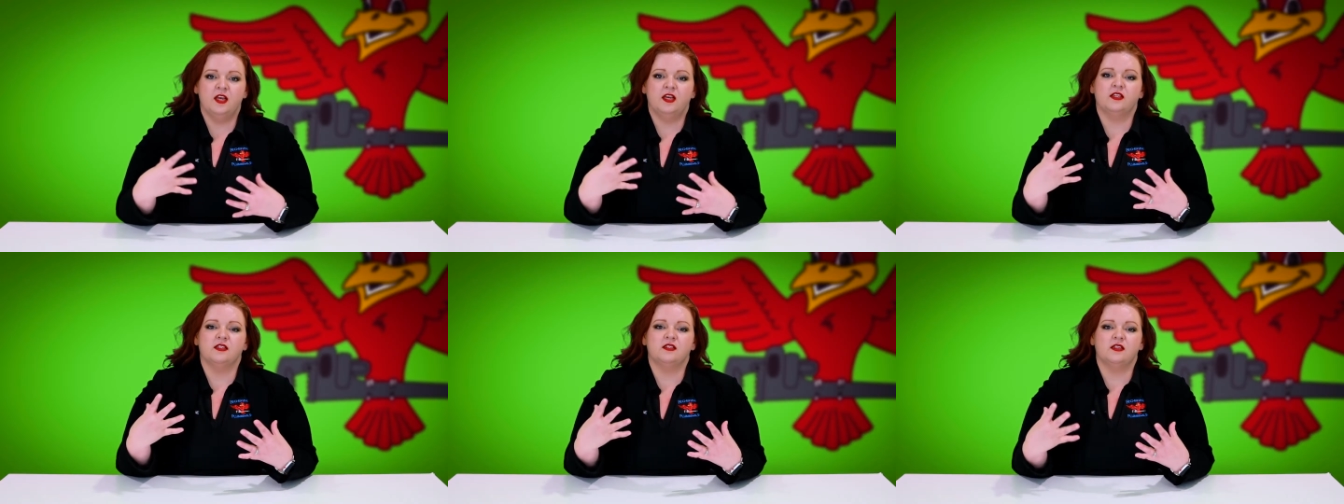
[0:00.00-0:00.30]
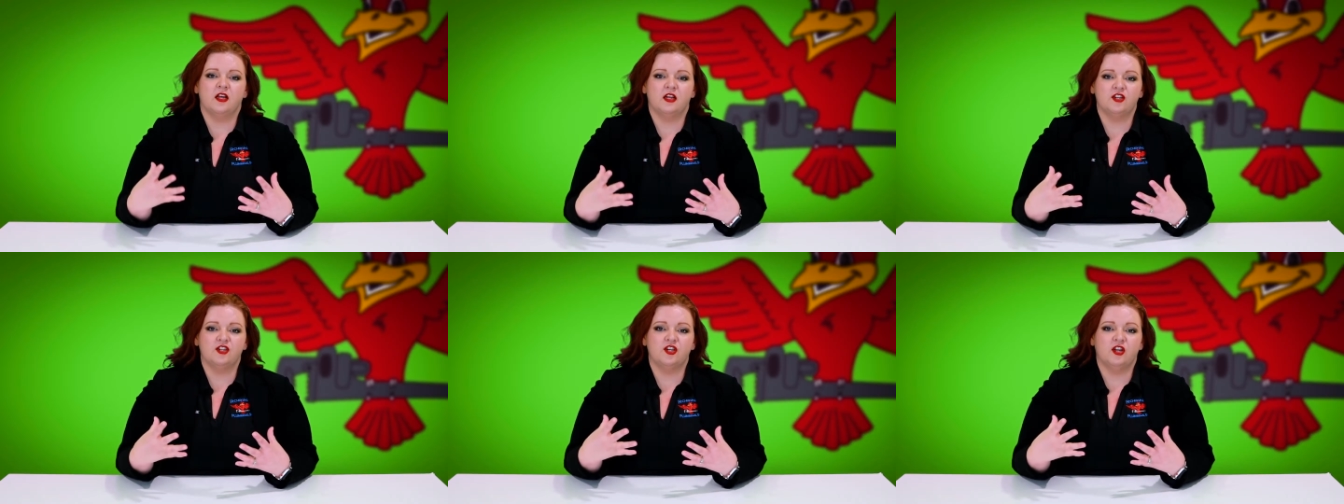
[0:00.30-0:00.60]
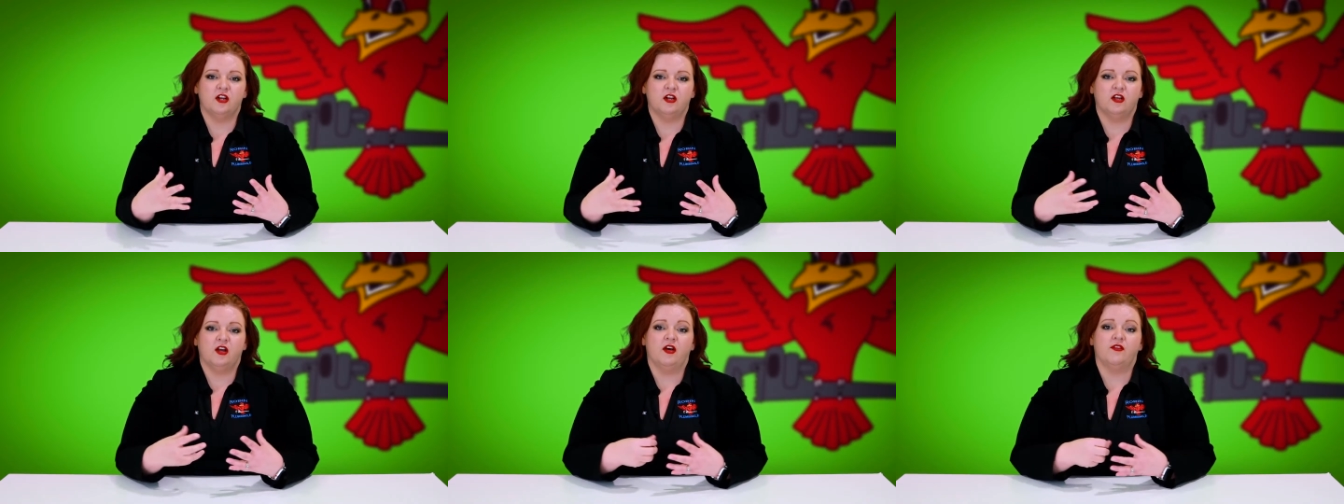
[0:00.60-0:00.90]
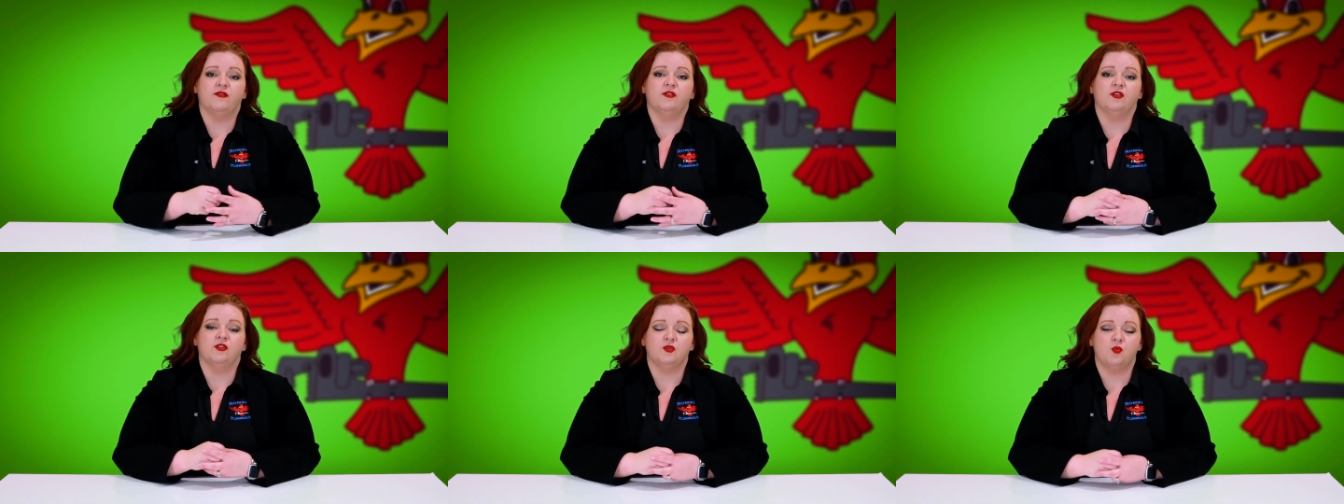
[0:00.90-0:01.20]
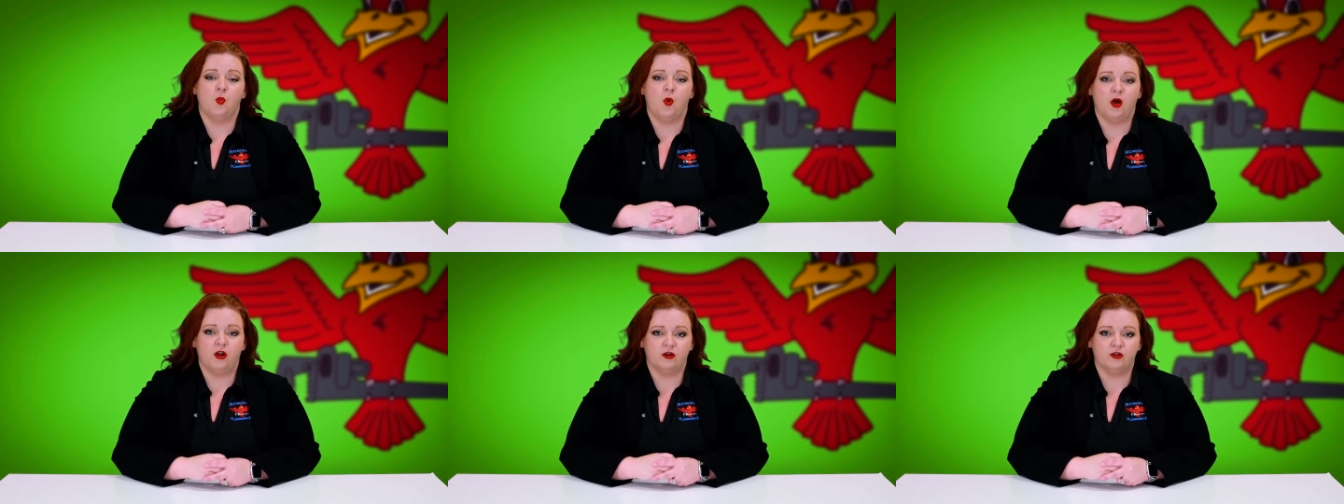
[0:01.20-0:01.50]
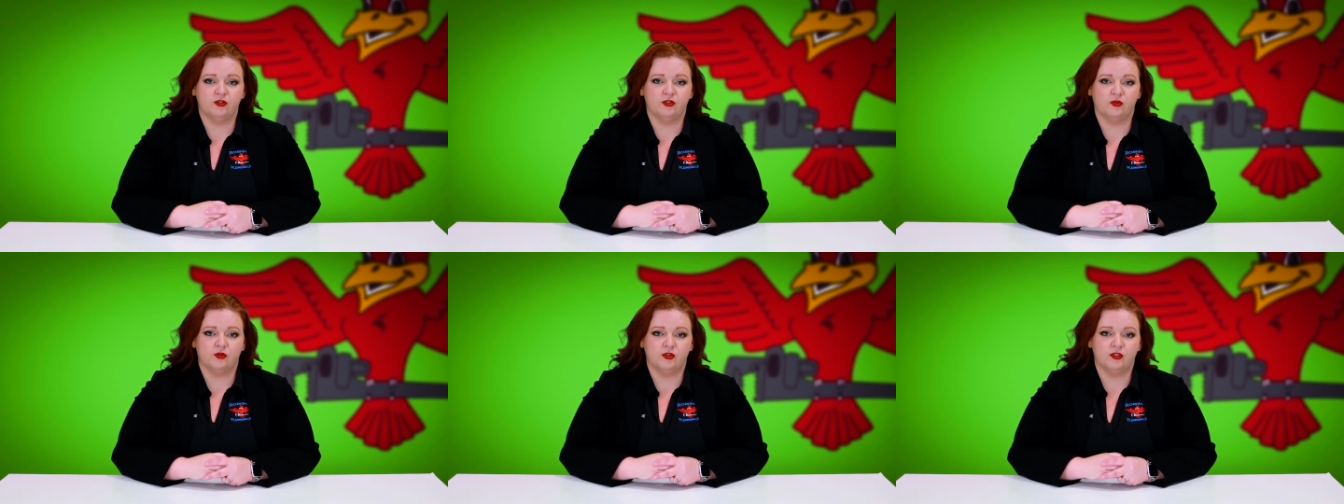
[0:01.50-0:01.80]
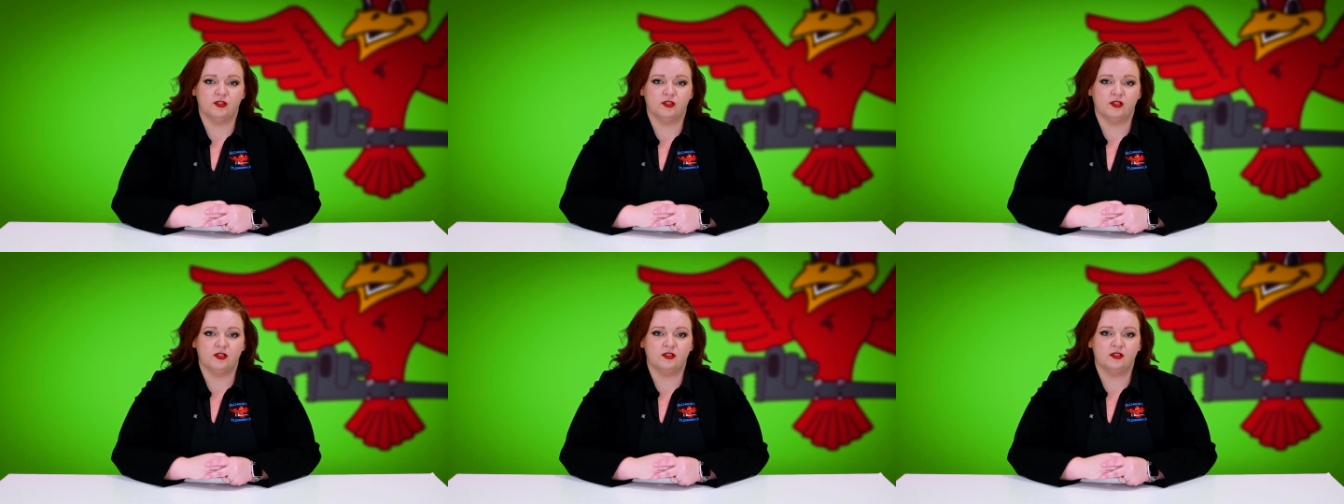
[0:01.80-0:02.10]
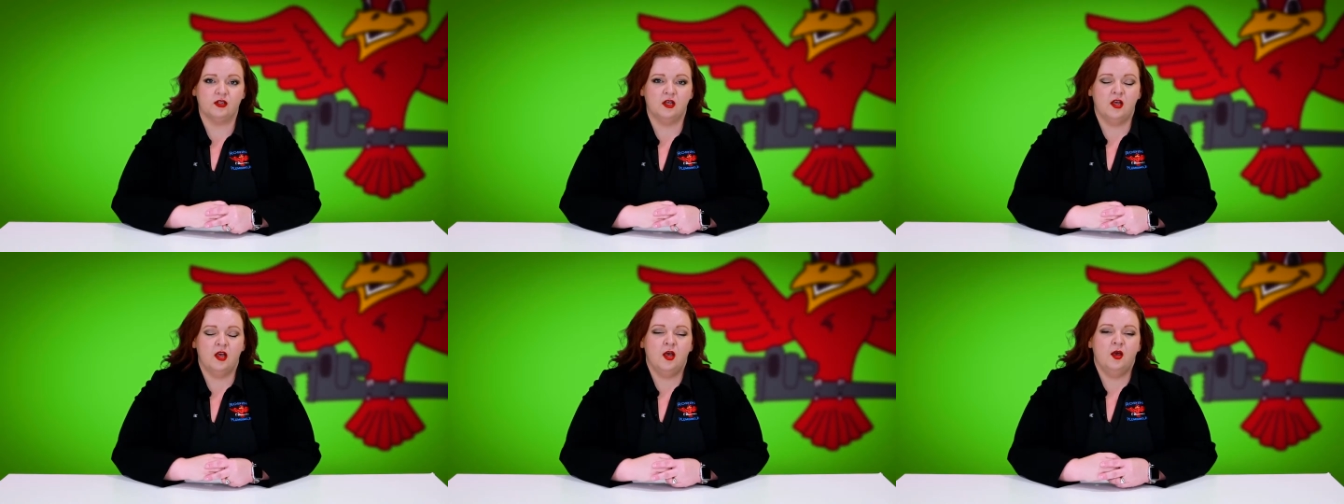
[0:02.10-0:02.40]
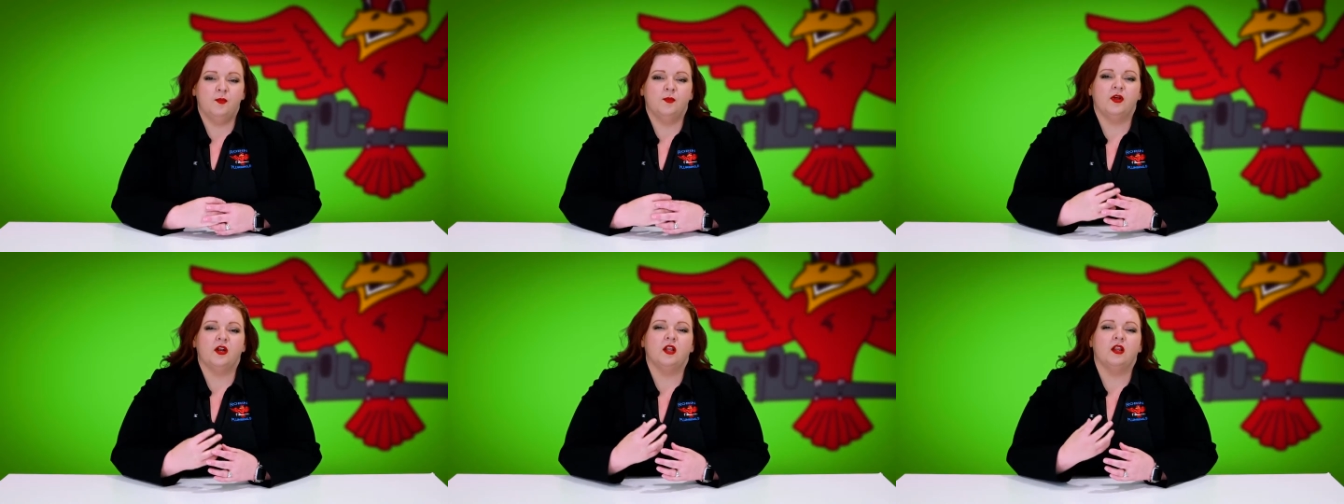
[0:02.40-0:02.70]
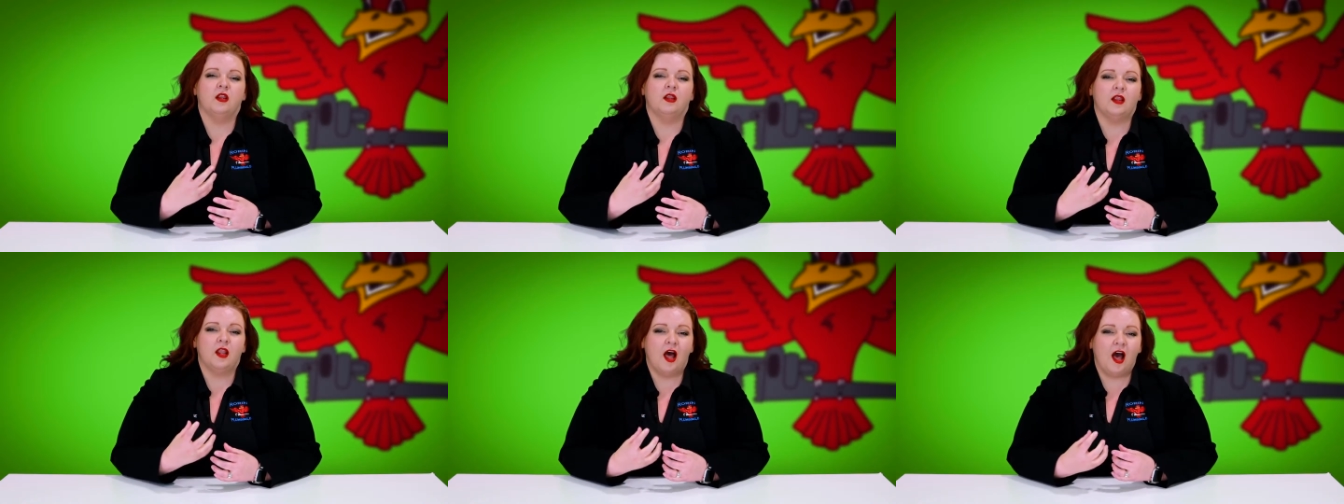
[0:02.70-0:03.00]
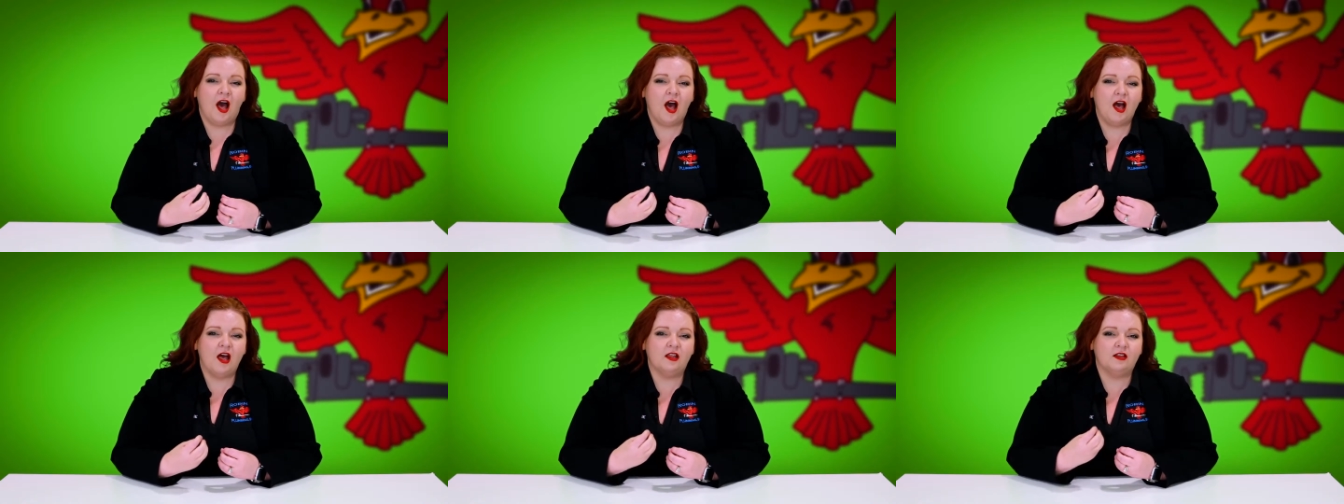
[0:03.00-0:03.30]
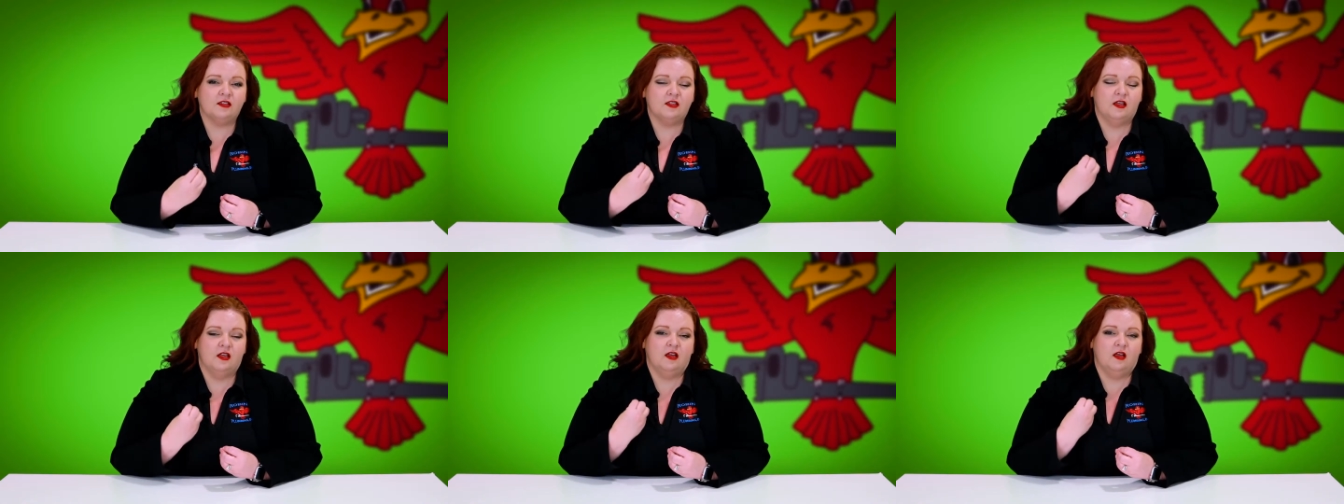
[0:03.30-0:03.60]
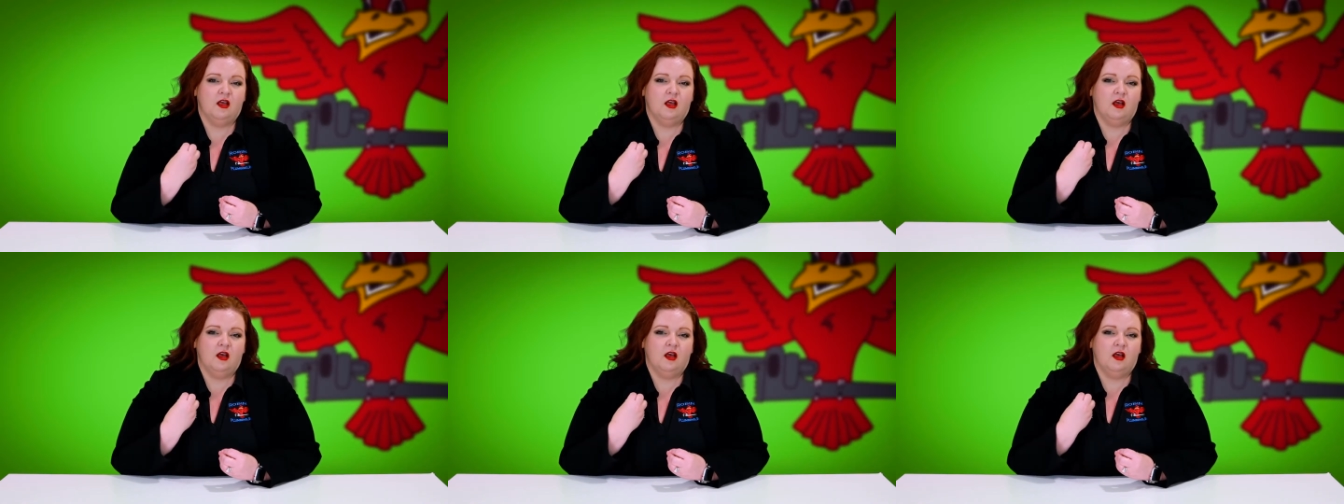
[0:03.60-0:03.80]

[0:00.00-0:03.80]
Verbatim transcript: it's not shutting off those water sources. But a lot